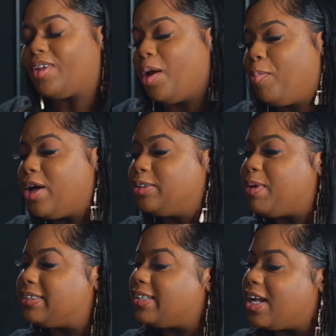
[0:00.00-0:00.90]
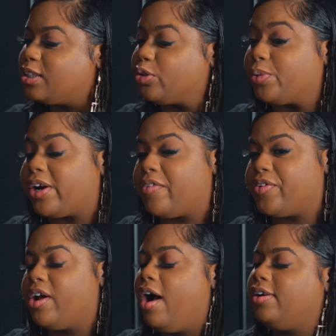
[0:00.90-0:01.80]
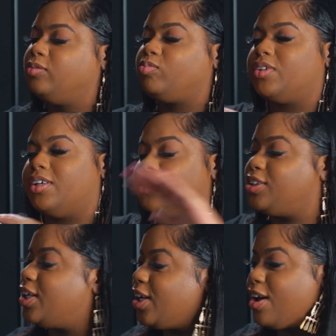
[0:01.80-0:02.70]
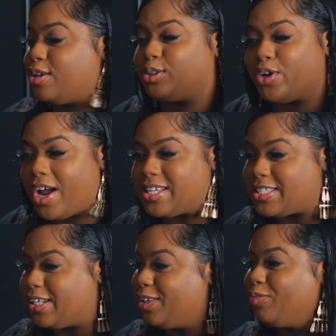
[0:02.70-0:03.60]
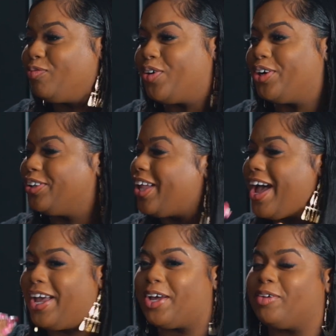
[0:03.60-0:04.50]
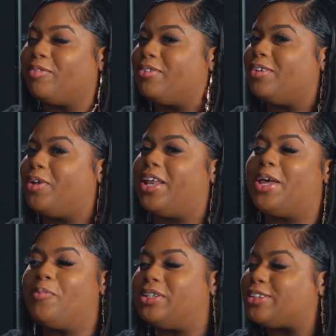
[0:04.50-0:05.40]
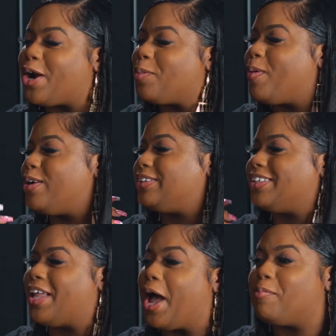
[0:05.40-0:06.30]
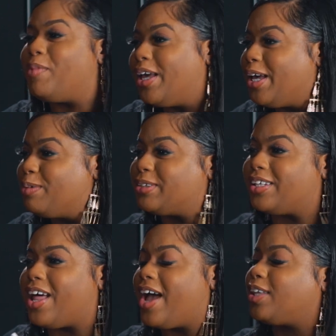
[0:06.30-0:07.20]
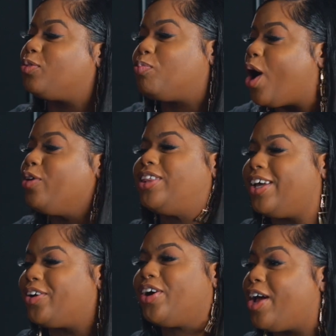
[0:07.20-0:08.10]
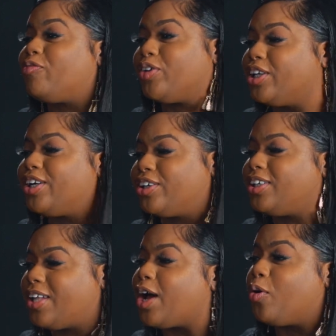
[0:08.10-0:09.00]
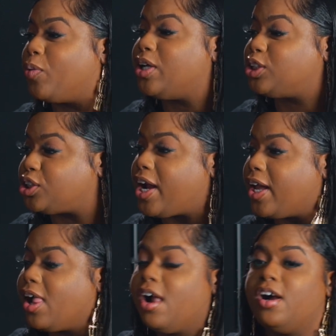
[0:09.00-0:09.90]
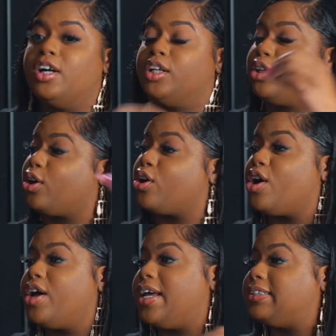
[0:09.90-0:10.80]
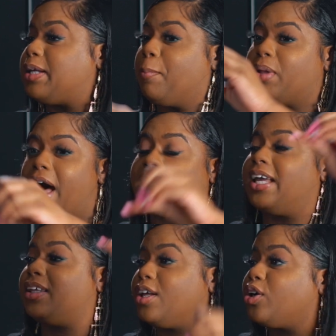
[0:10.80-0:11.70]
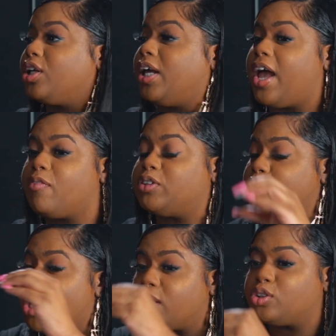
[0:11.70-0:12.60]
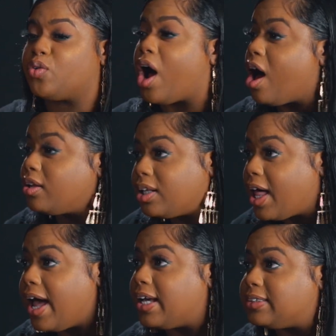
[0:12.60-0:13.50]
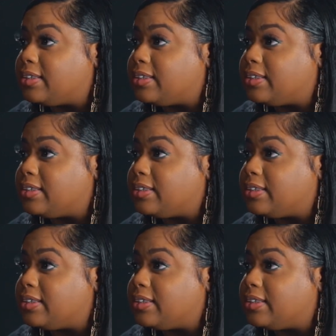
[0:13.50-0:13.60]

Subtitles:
Post my status or whatever. Shit goes crazy for like. And then we started posting like memes and like broke the internet for literally like a week straight. The girl ends up blocking literally she goes through all the likes.